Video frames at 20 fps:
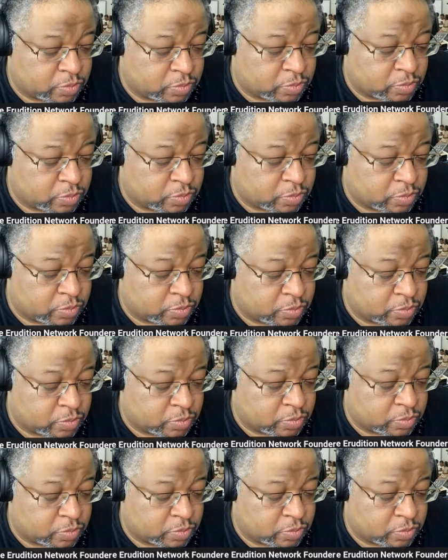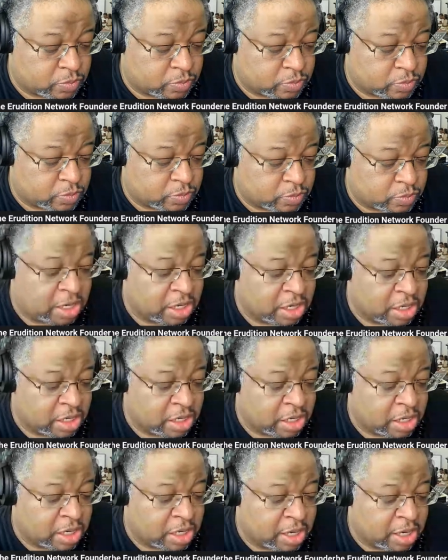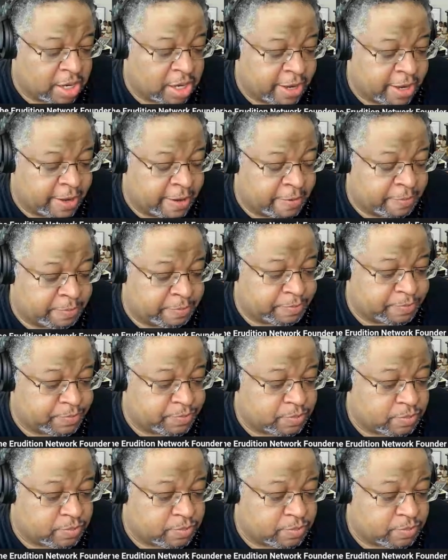that we definitely um,